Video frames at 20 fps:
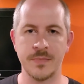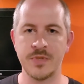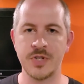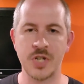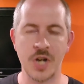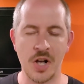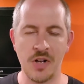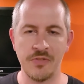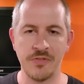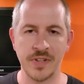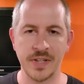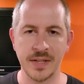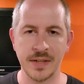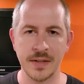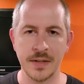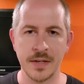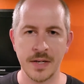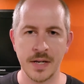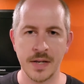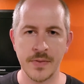shelving
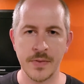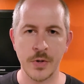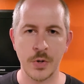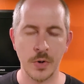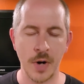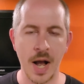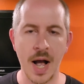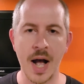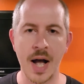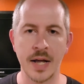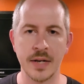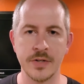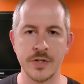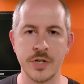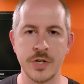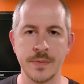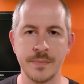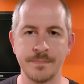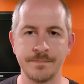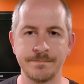in the garage?